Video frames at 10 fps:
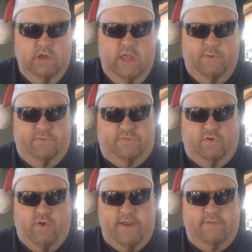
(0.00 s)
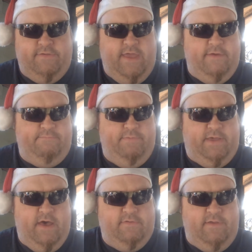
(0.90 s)
It was the greatest gift
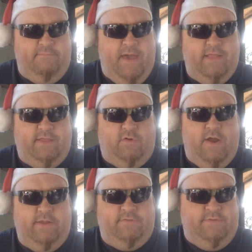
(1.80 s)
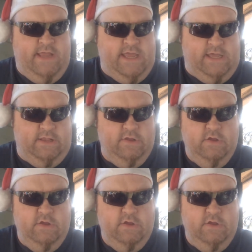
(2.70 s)
because it met the greatest need,